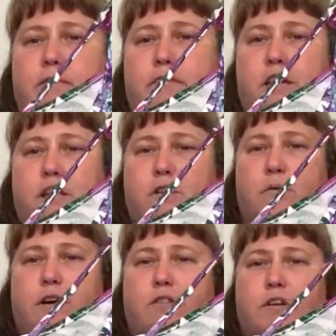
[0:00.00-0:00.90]
V or
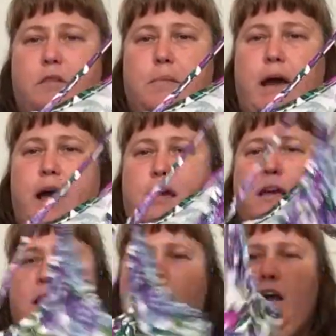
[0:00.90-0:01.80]
whatever on the back.
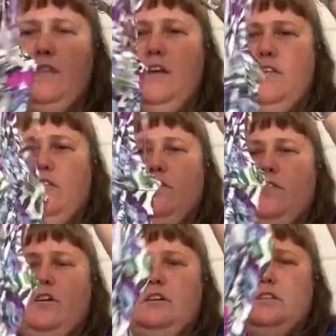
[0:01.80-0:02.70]
And then the
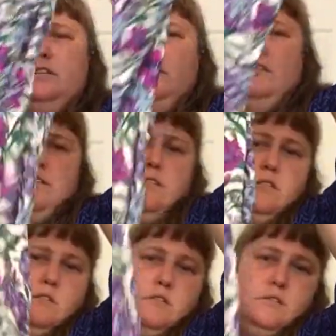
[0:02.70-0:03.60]
front,
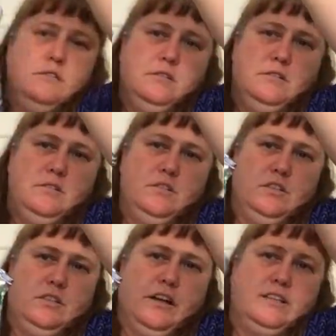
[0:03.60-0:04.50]

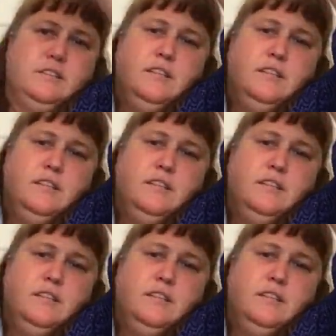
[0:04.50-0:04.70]
just nice.